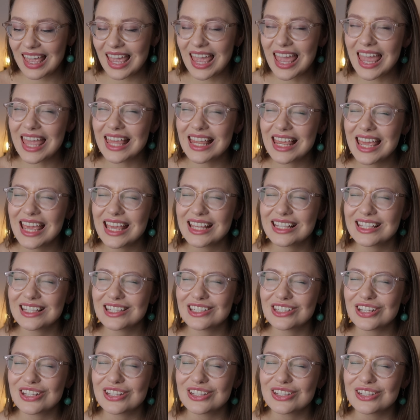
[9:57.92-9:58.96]
it
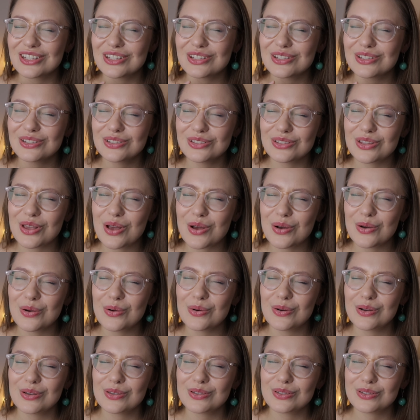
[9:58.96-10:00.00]
is just
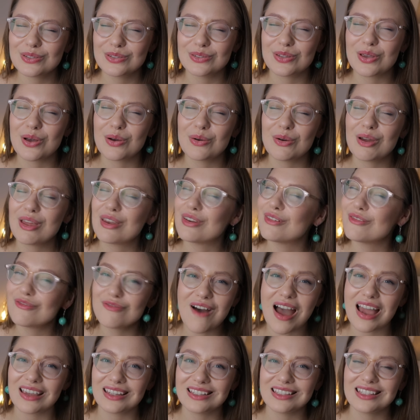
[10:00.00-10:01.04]
so, so
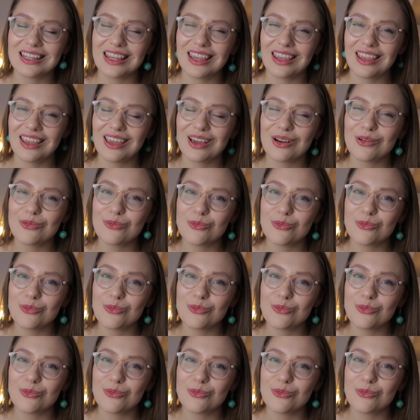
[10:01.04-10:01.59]
inviting,